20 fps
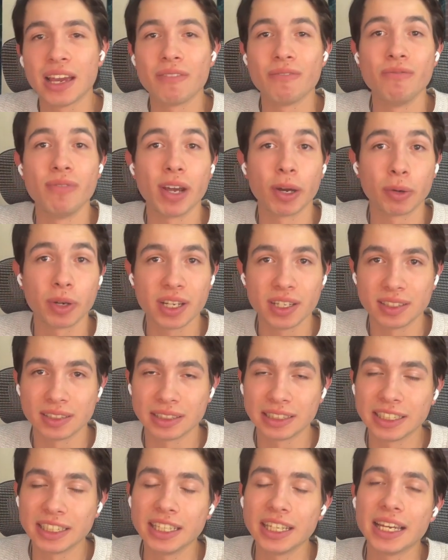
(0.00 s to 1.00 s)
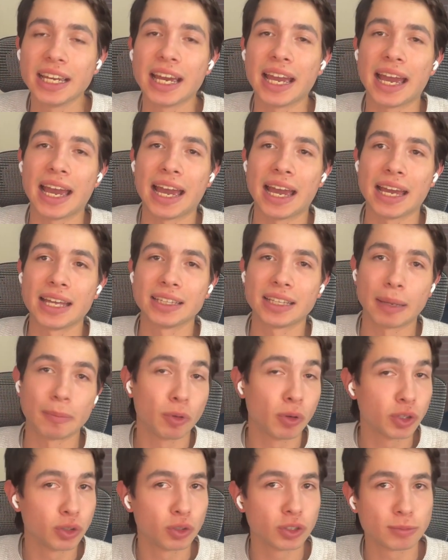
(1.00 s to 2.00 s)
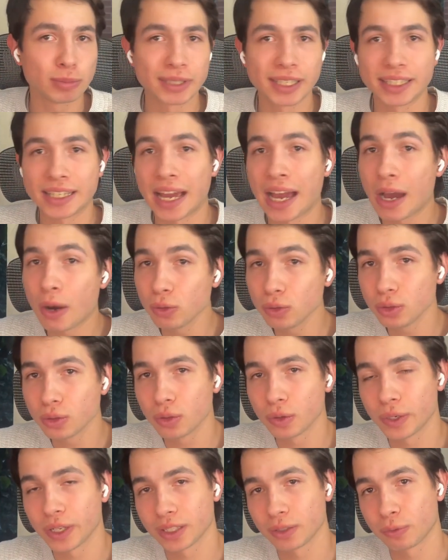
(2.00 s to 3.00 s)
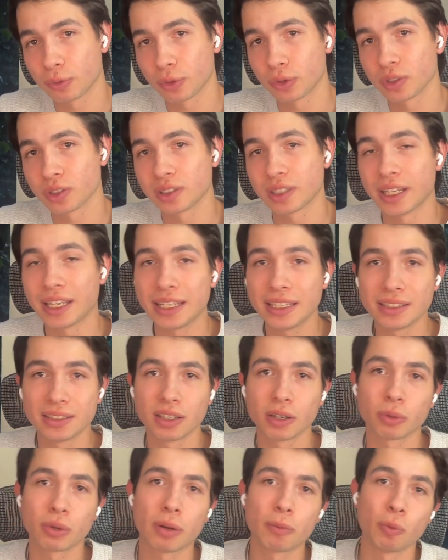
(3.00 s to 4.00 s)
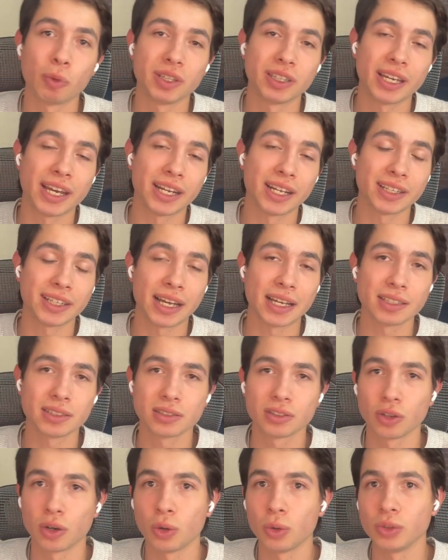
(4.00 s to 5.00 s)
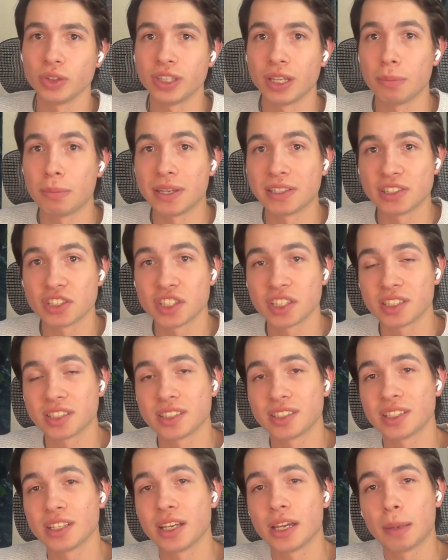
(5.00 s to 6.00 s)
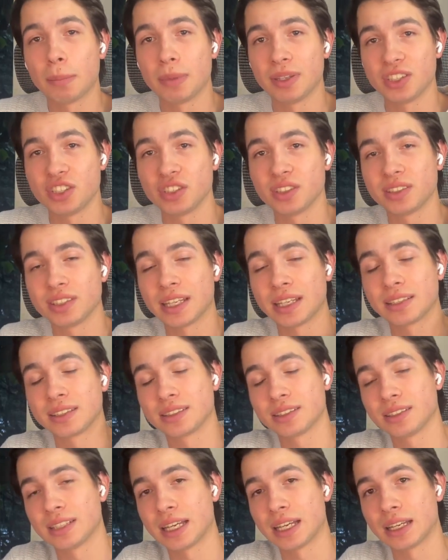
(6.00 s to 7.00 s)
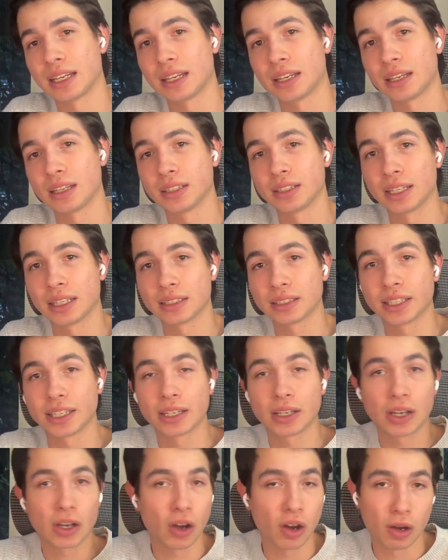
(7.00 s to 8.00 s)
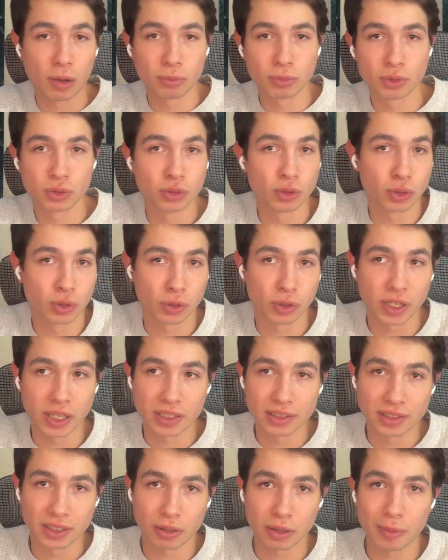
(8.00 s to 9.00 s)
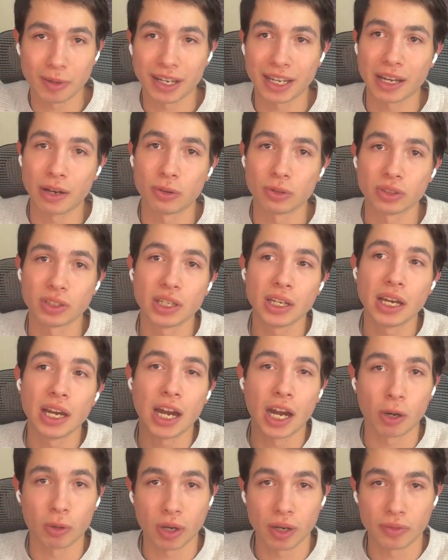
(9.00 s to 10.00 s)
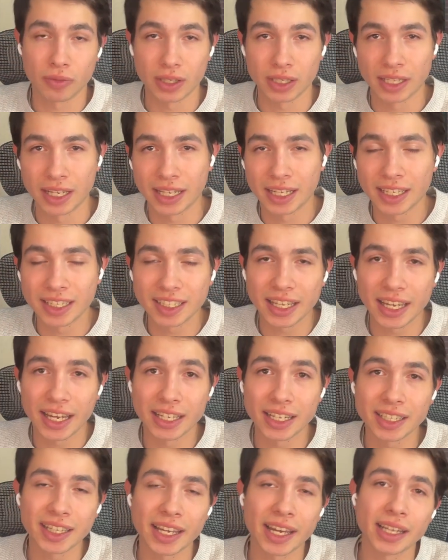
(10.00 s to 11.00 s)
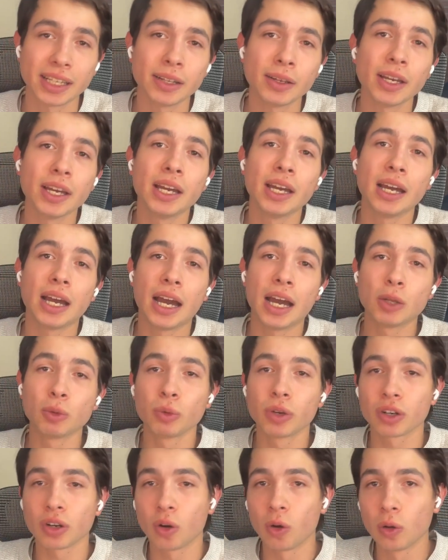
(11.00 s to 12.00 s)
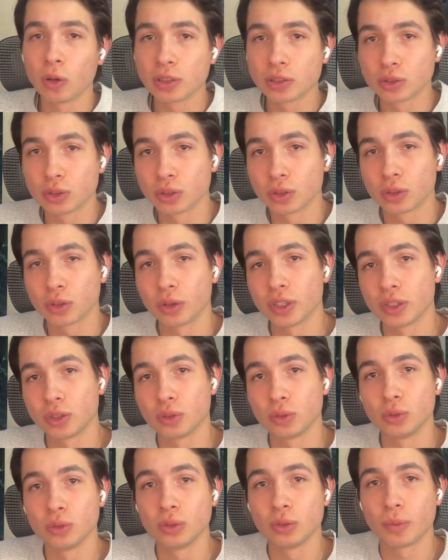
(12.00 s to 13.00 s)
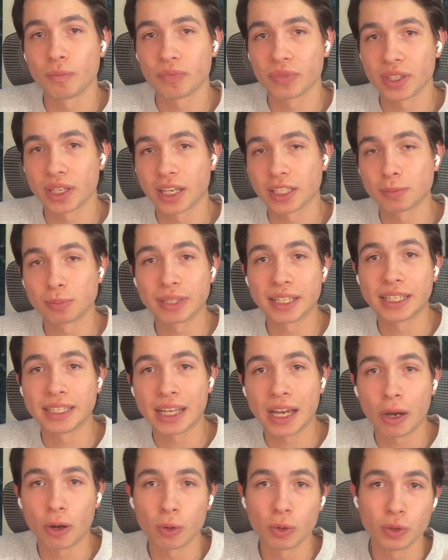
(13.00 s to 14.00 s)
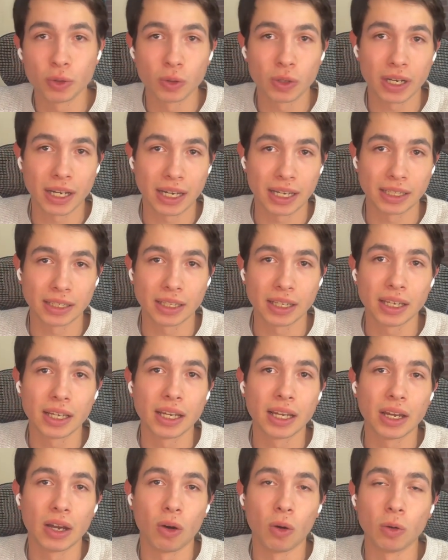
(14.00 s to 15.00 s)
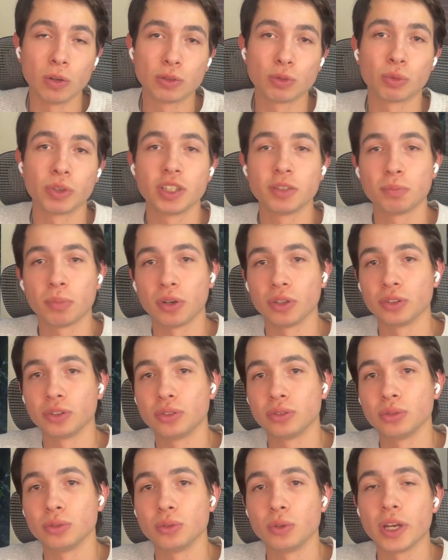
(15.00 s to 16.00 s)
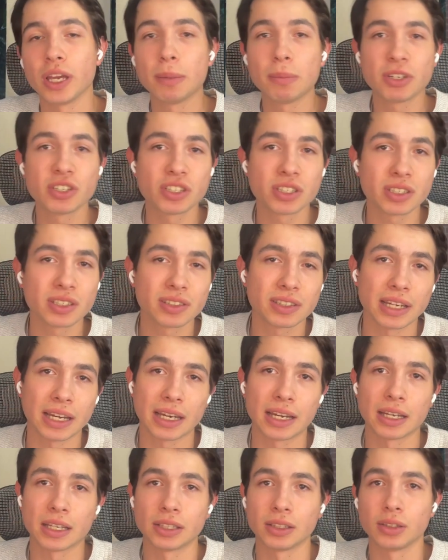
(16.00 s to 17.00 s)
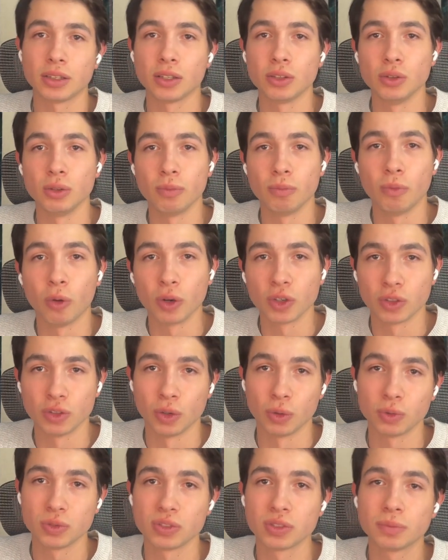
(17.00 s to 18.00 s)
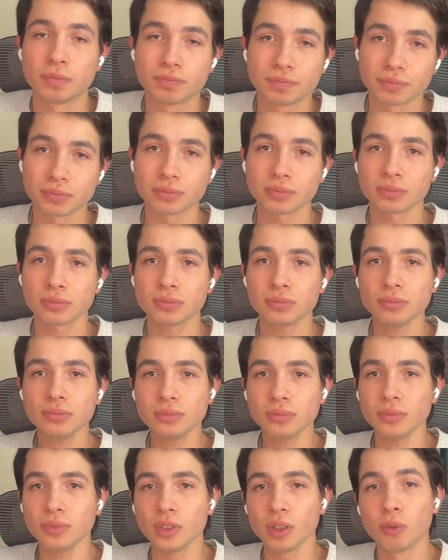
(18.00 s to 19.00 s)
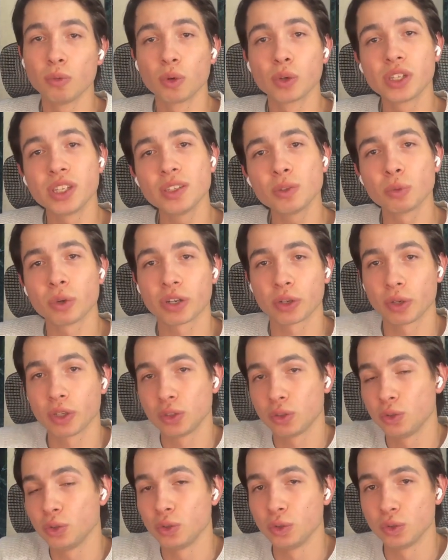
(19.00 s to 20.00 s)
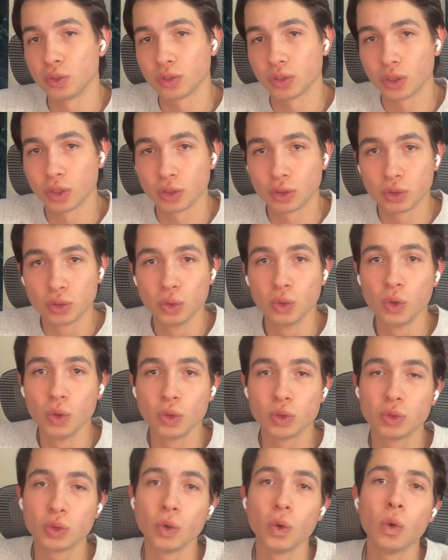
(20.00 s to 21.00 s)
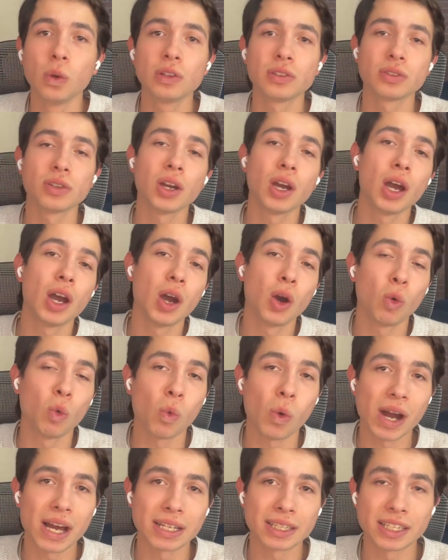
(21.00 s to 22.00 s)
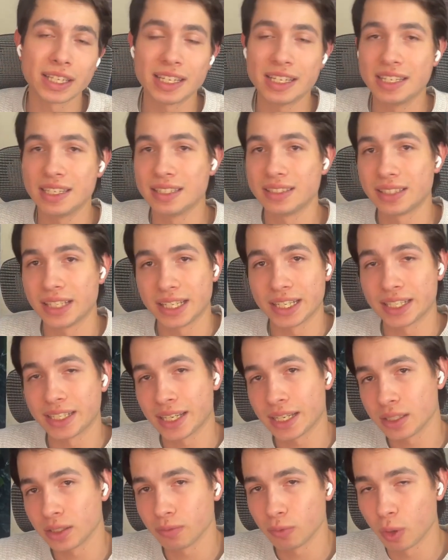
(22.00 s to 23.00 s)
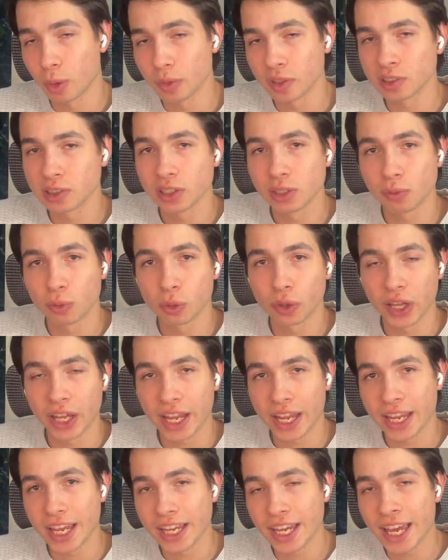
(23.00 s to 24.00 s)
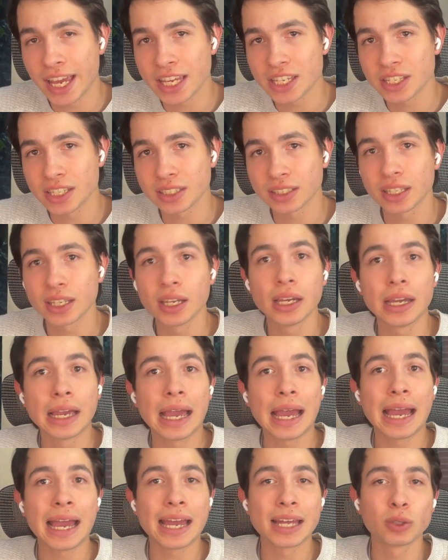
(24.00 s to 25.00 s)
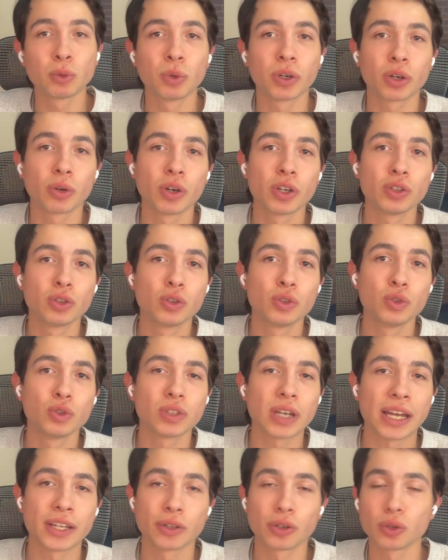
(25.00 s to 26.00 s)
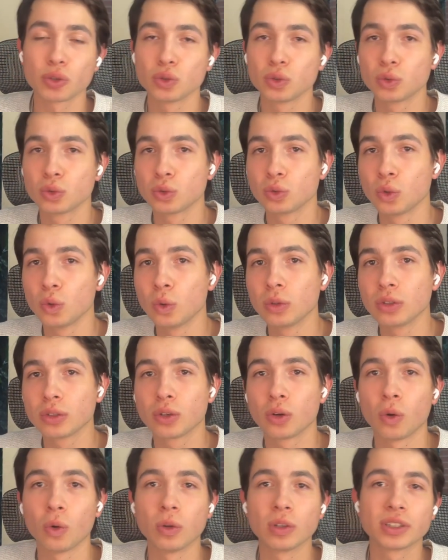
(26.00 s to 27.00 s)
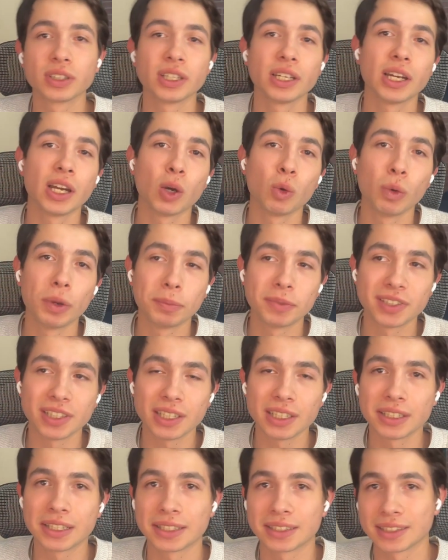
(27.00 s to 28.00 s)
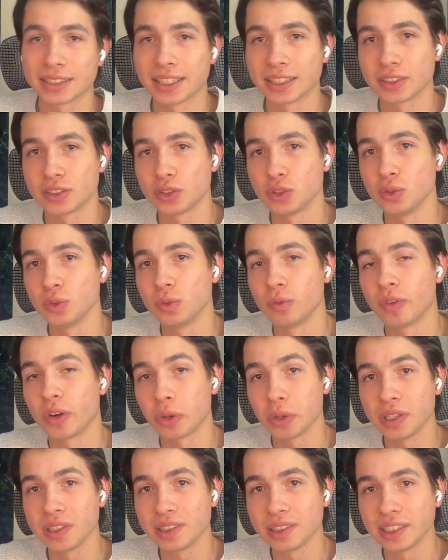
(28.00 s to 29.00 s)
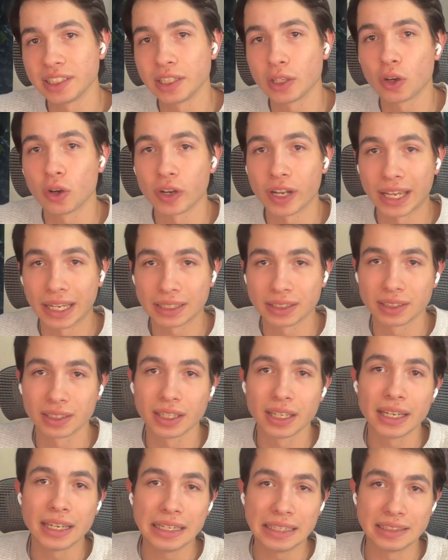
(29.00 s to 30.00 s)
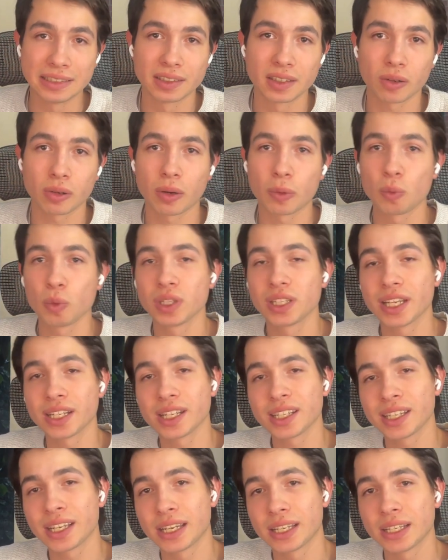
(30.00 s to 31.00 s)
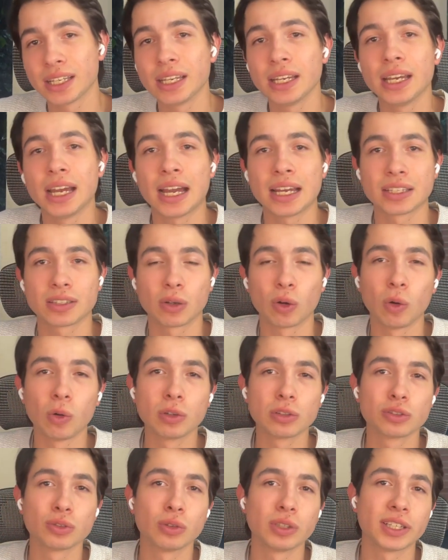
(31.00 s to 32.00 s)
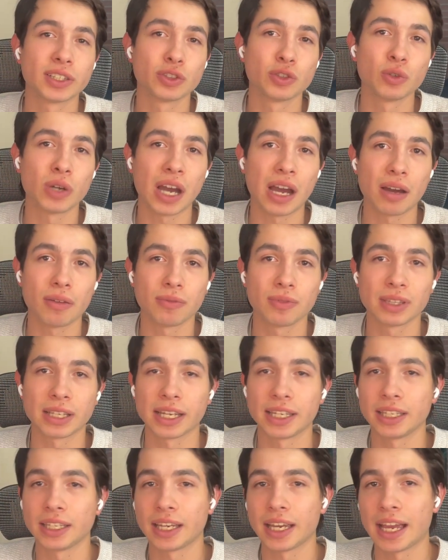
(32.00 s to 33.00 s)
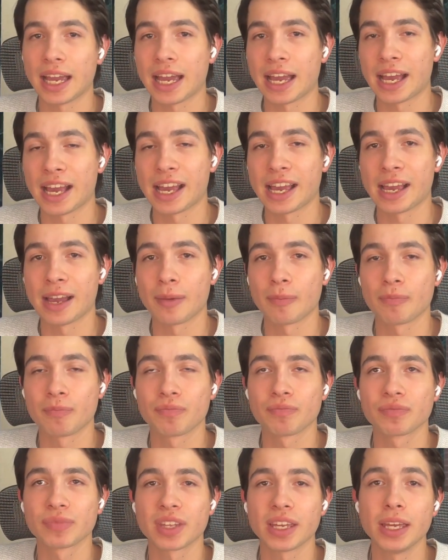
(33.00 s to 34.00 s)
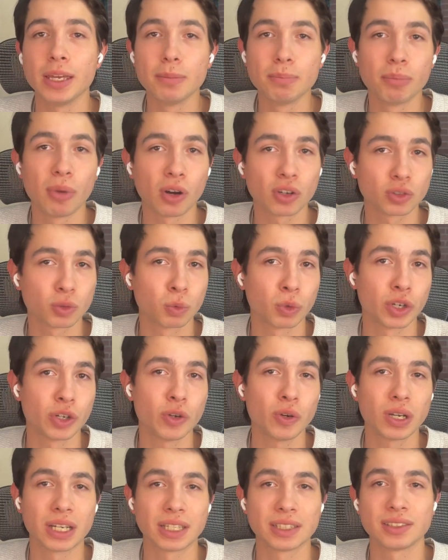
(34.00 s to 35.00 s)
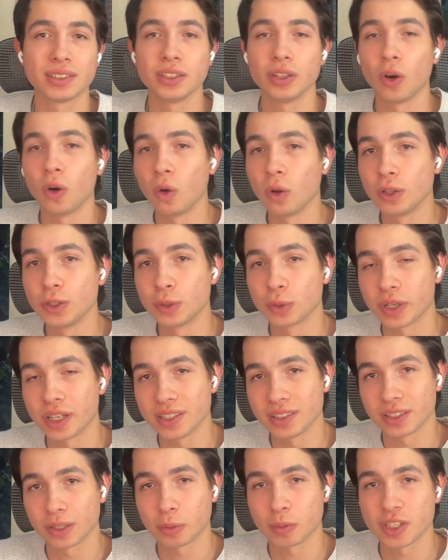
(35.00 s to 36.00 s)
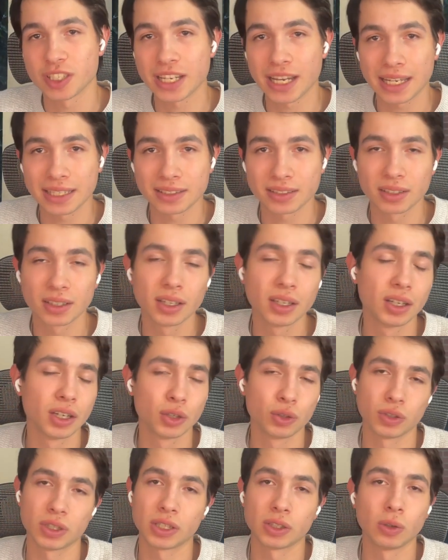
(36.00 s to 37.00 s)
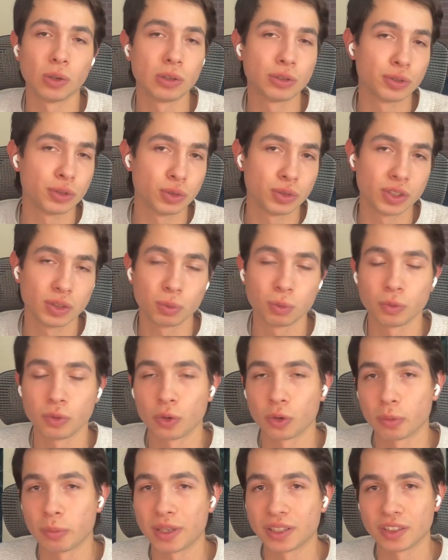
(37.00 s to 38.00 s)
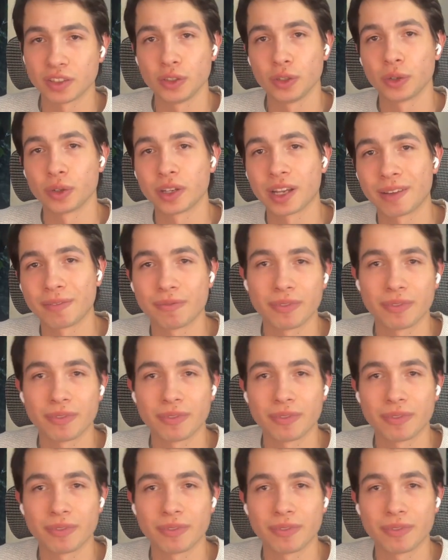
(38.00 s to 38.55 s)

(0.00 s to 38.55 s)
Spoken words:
very easily. And I'm going to explain how to connect first Instagram with n8n, so the messages that come to your Instagram account arrive in n8n. And we're also going to explain how you can also respond to images and voice notes. For this, we are going to use two tools. One is n8n, obviously for the AI agent, and we're going to use another tool called Whipsy that lets you very easily connect Instagram with n8n and also lets you have like a inbox where you can see all your Instagram chats. You can also use it for Messenger